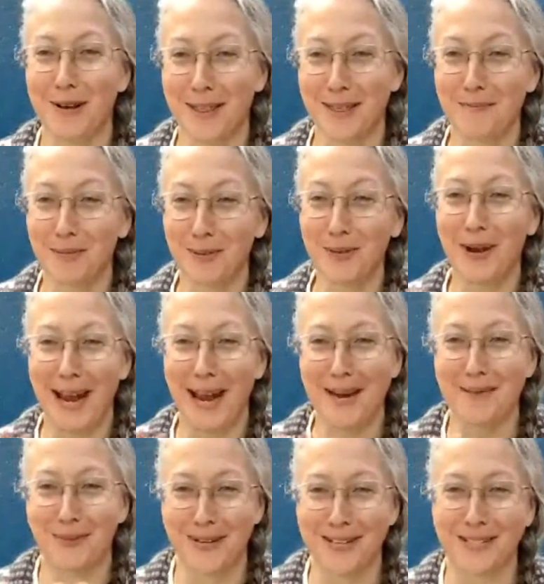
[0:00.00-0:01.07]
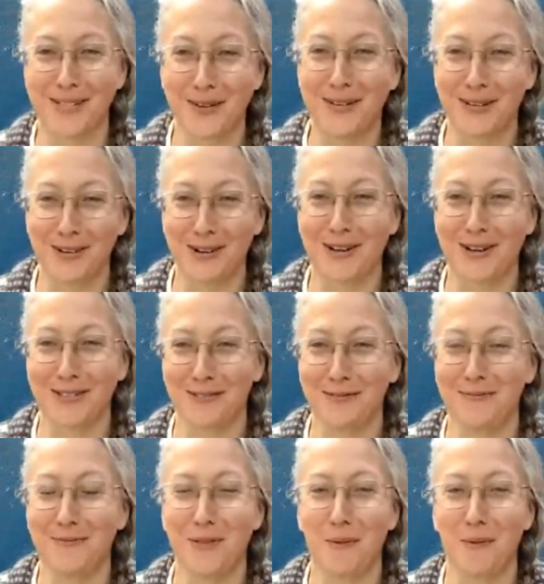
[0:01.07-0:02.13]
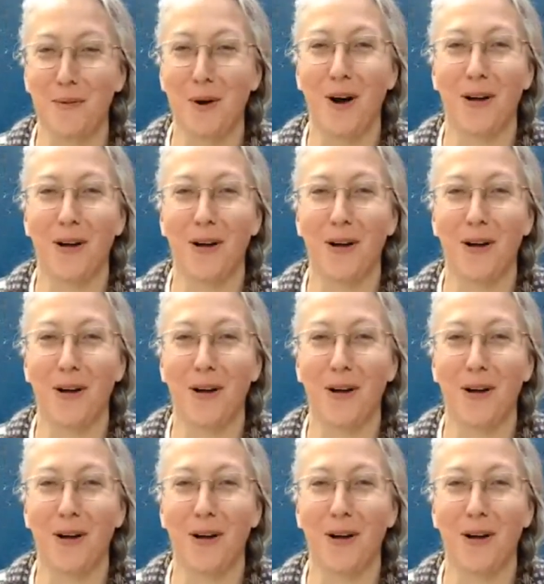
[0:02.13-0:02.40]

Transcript: blue handprints going across the wall.